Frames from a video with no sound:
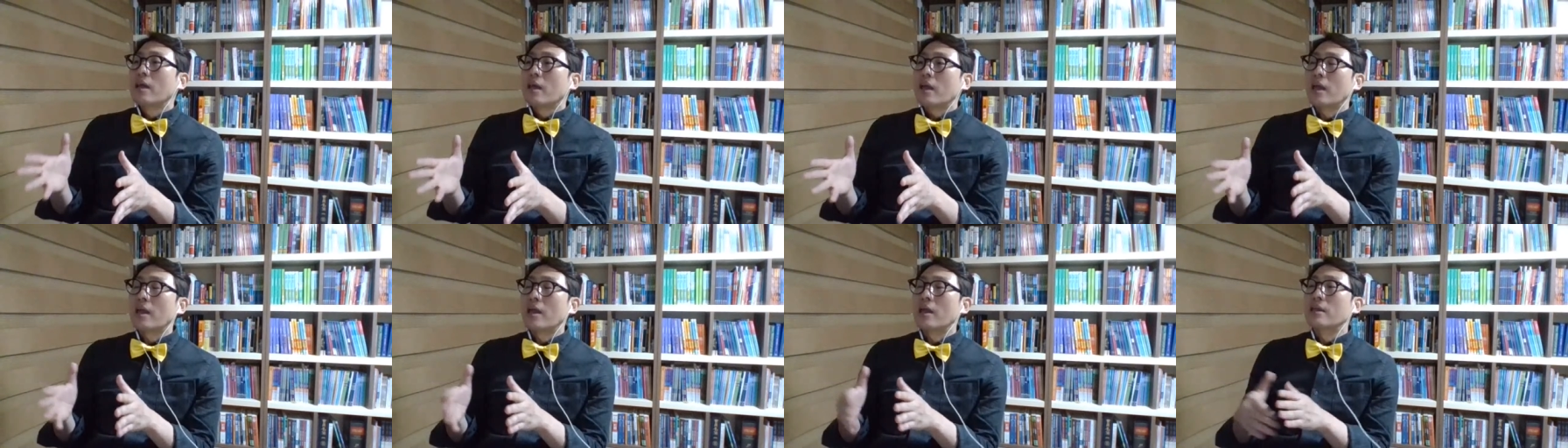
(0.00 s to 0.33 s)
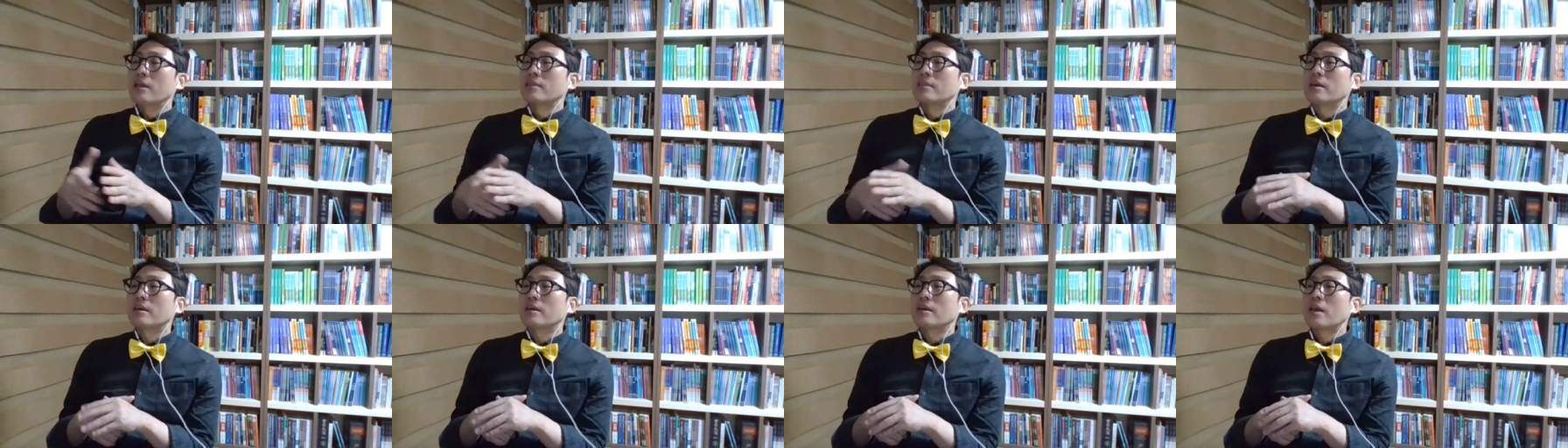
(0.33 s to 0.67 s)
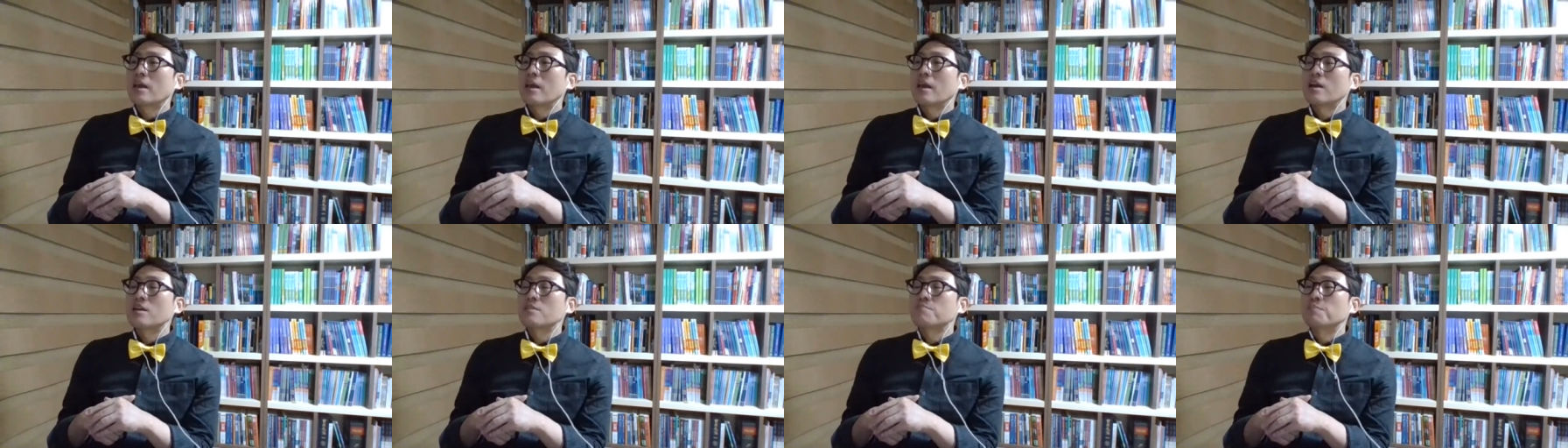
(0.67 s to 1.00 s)
And the
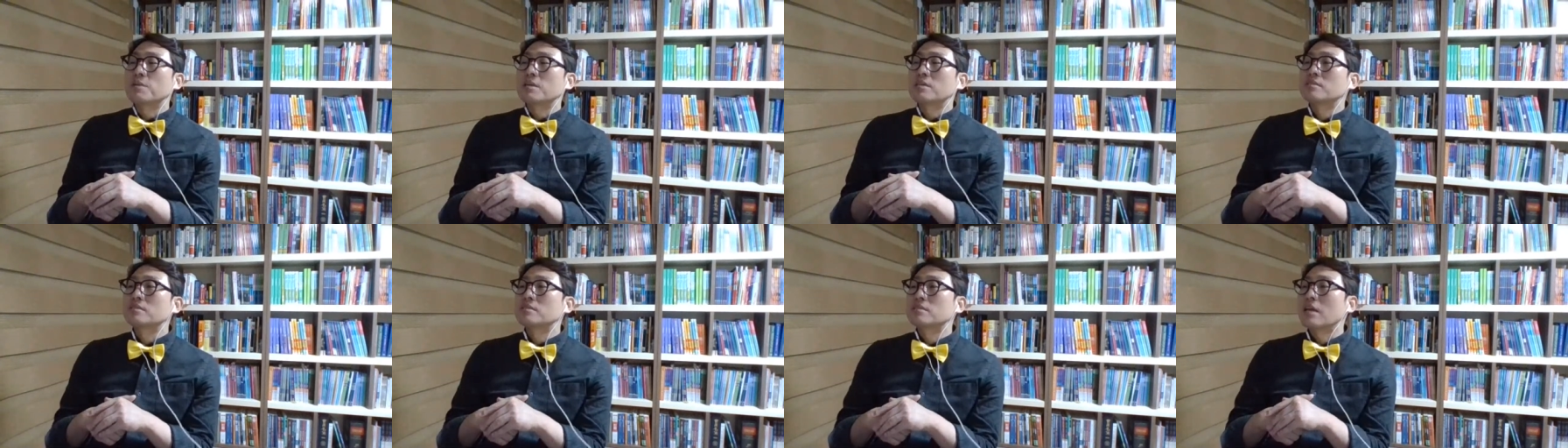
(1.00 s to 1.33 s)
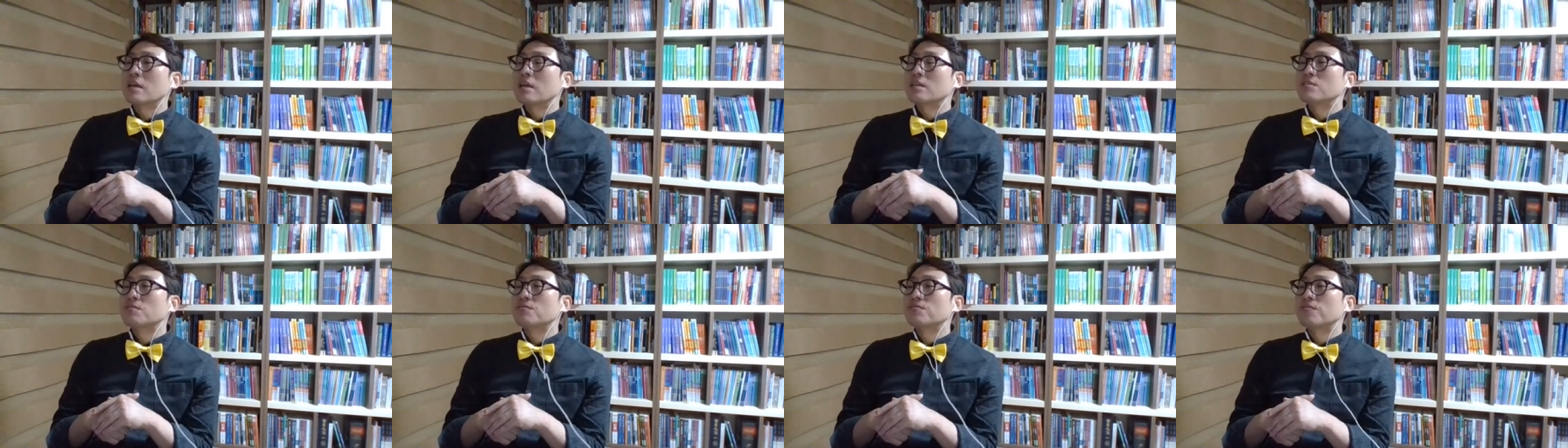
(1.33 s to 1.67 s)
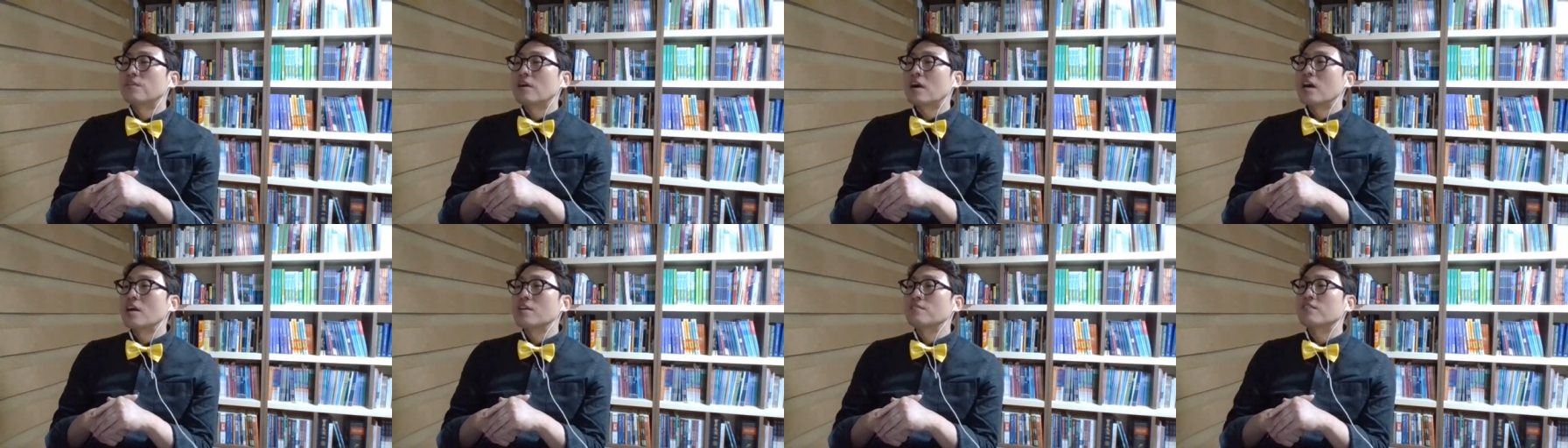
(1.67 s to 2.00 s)
KIP stage
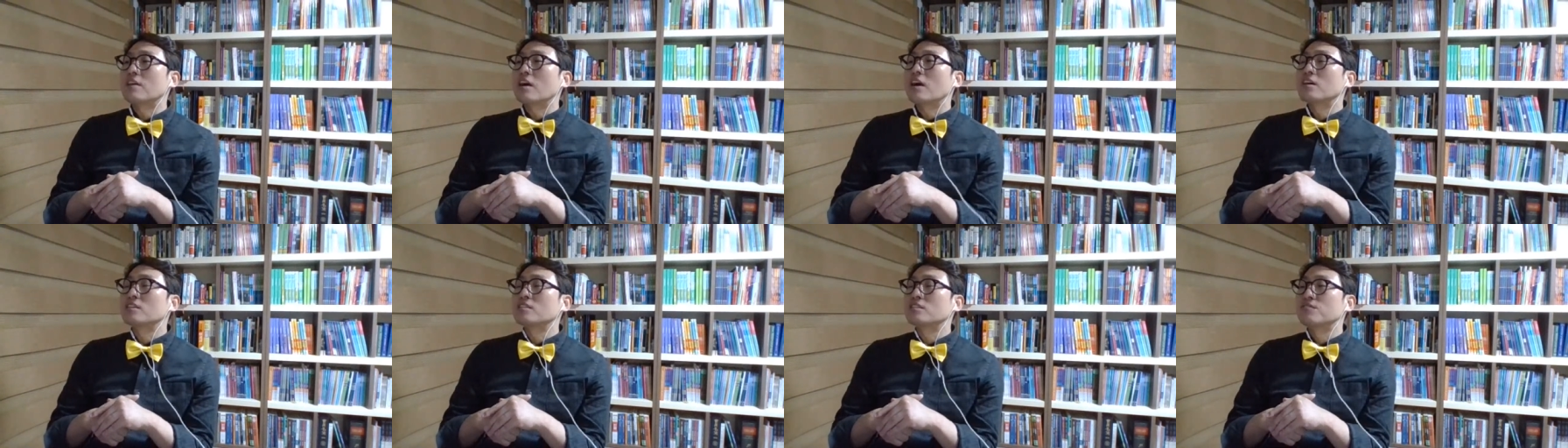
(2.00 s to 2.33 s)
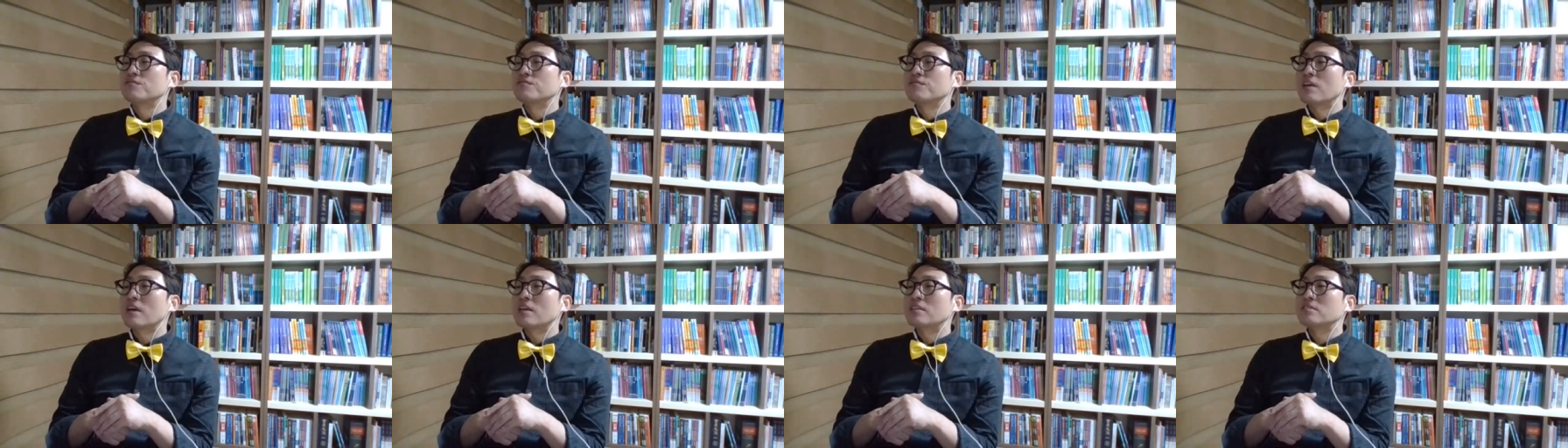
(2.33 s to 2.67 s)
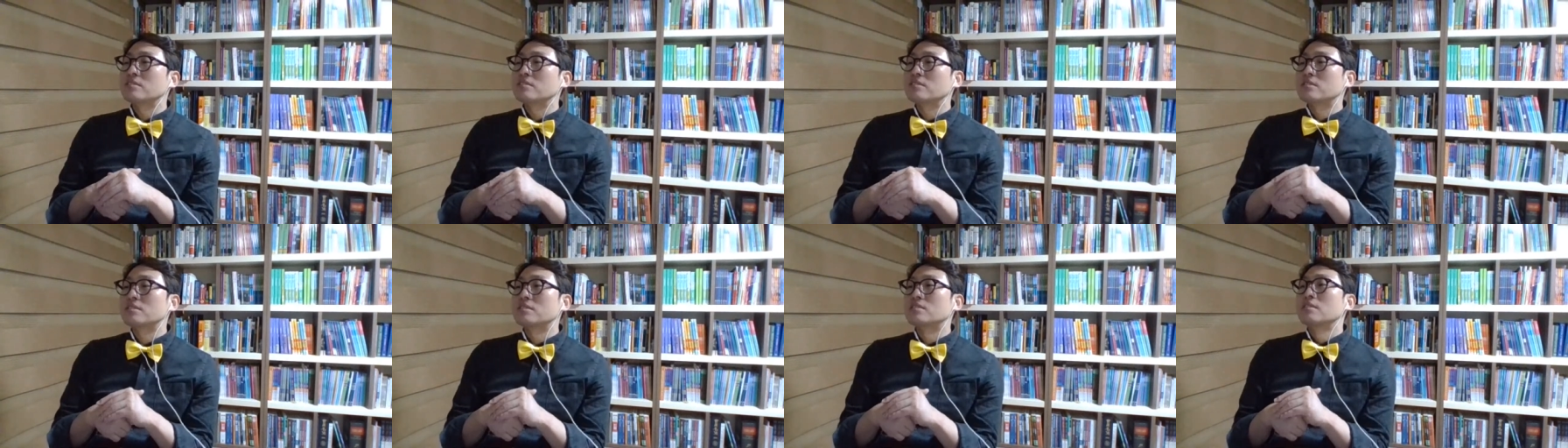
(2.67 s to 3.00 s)
5
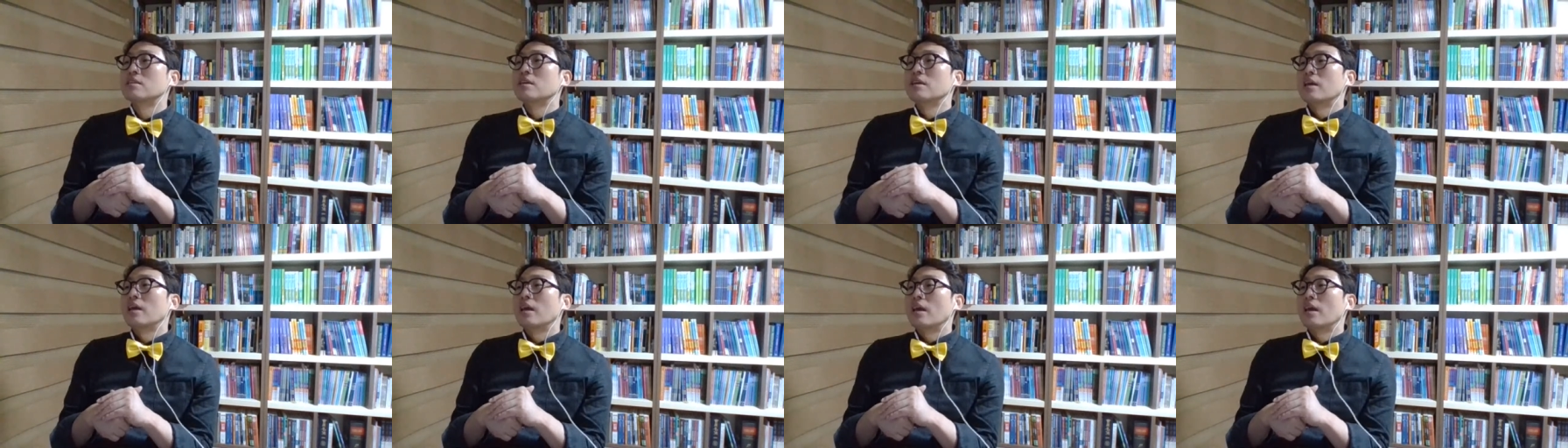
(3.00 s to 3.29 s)
advanced